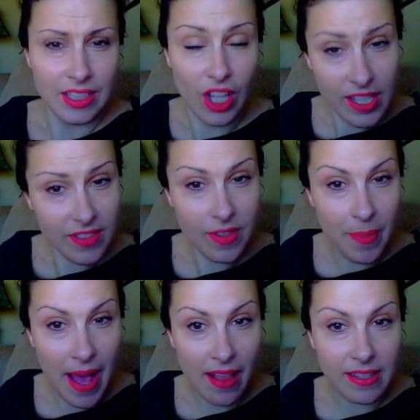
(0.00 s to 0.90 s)
Lots of the
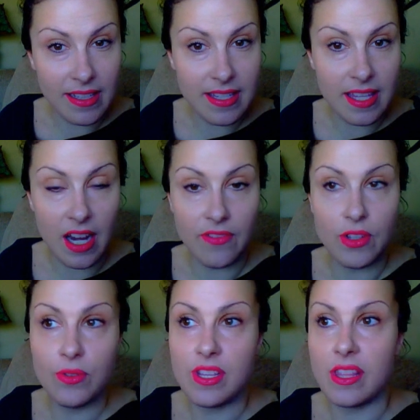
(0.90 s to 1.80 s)
palettes that I've
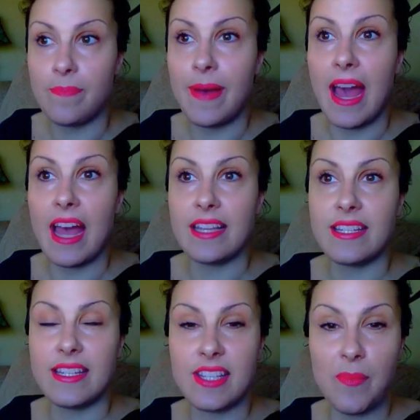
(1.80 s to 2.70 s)
used in the past,